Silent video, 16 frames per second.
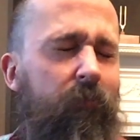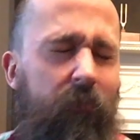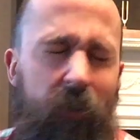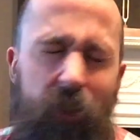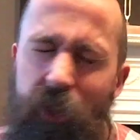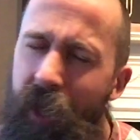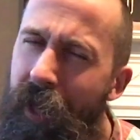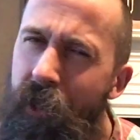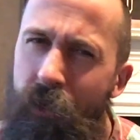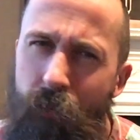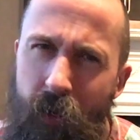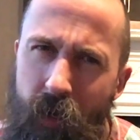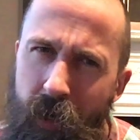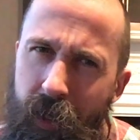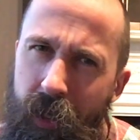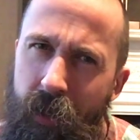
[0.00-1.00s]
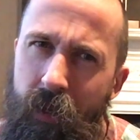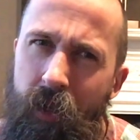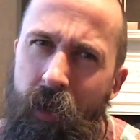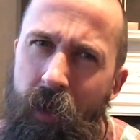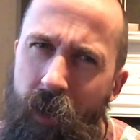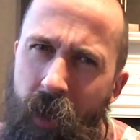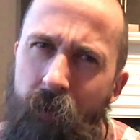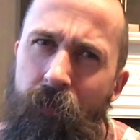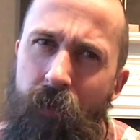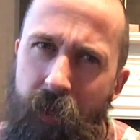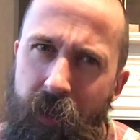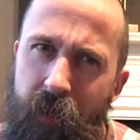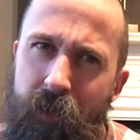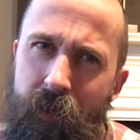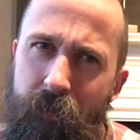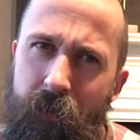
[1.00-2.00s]
Genuinely
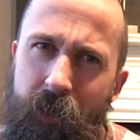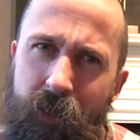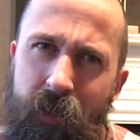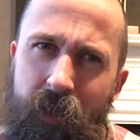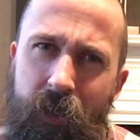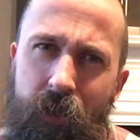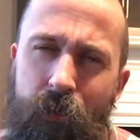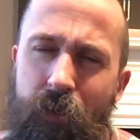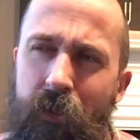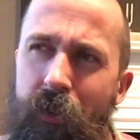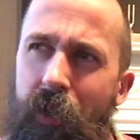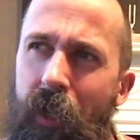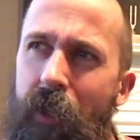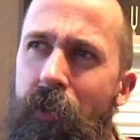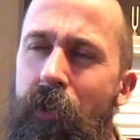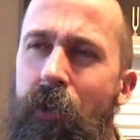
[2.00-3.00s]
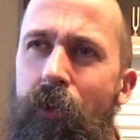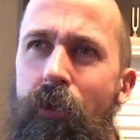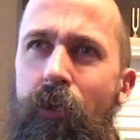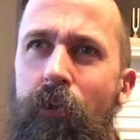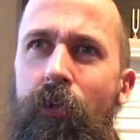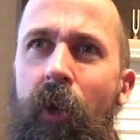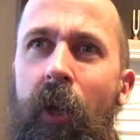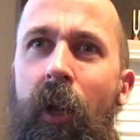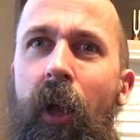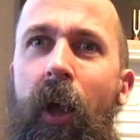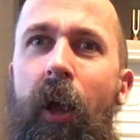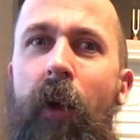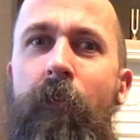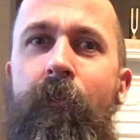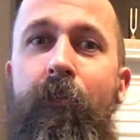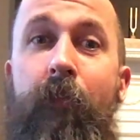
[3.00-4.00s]
lovely to speak to you and to get to know you.
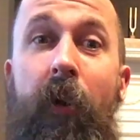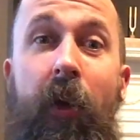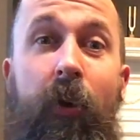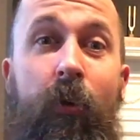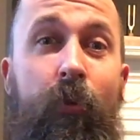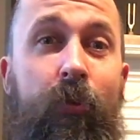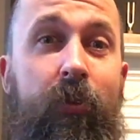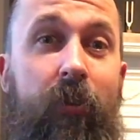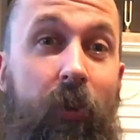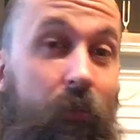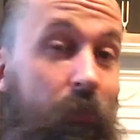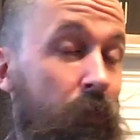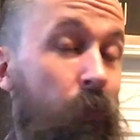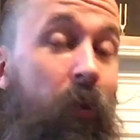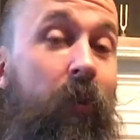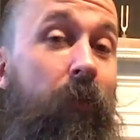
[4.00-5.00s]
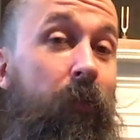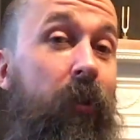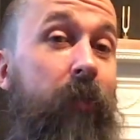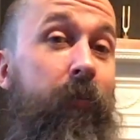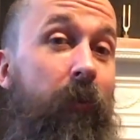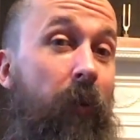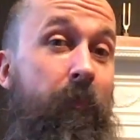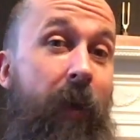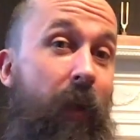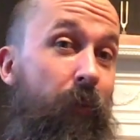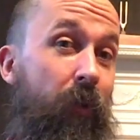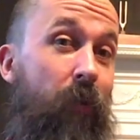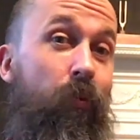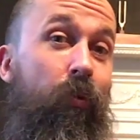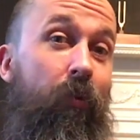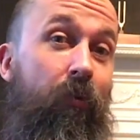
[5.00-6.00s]
But I also, one of the first people I met when
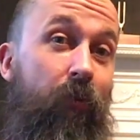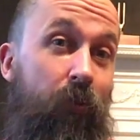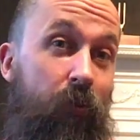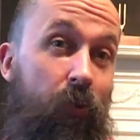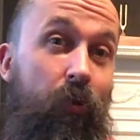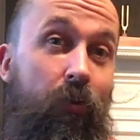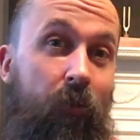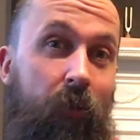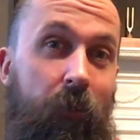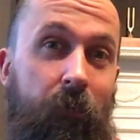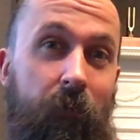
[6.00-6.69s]
I walked through the door on the